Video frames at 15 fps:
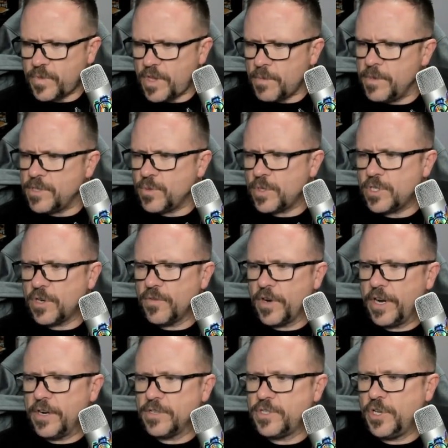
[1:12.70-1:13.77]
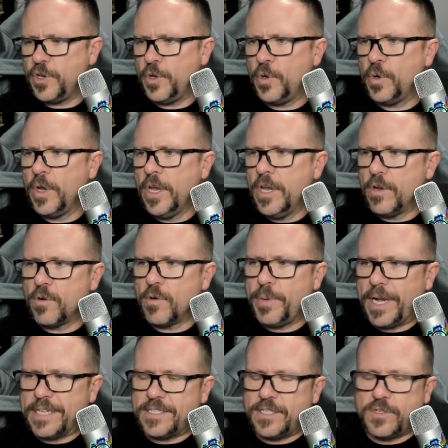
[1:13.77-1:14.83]
let me switch over here to
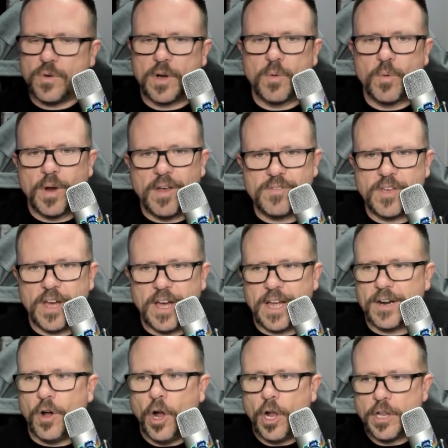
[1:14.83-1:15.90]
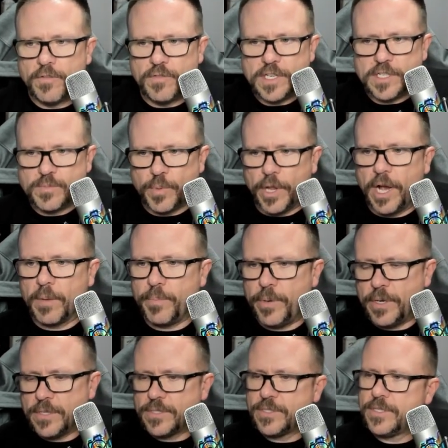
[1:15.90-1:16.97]
repository where I've got all of these blog
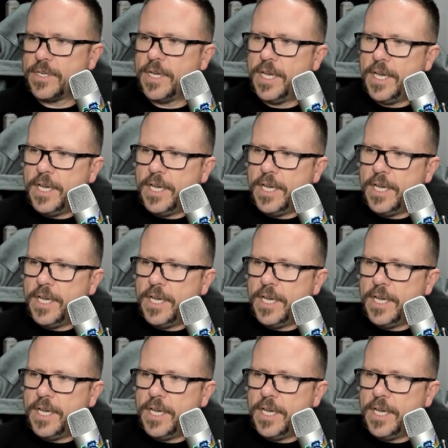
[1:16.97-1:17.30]
posts.